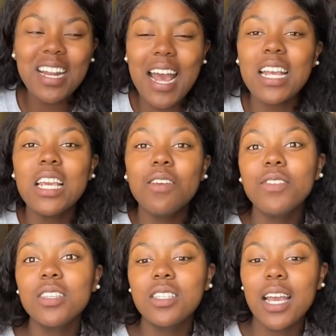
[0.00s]
And he
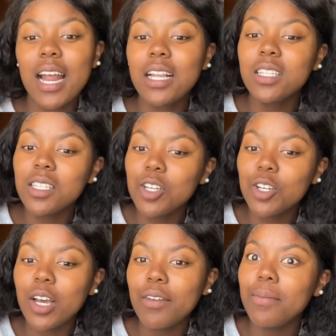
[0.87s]
even stayed
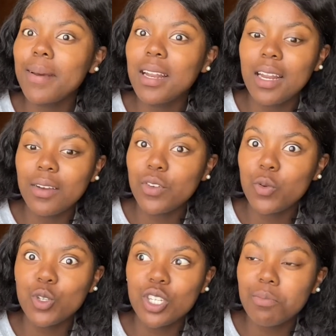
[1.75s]
until everybody left. It
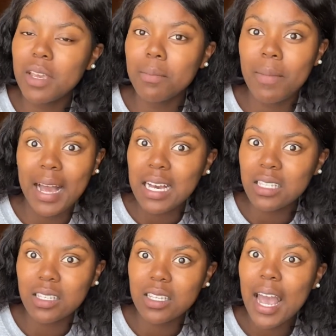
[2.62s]
was just me and my
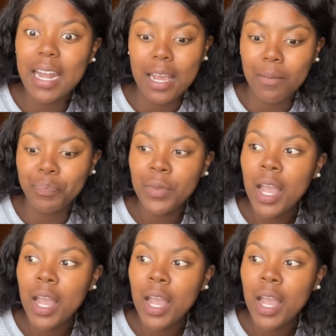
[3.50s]
cousins and him,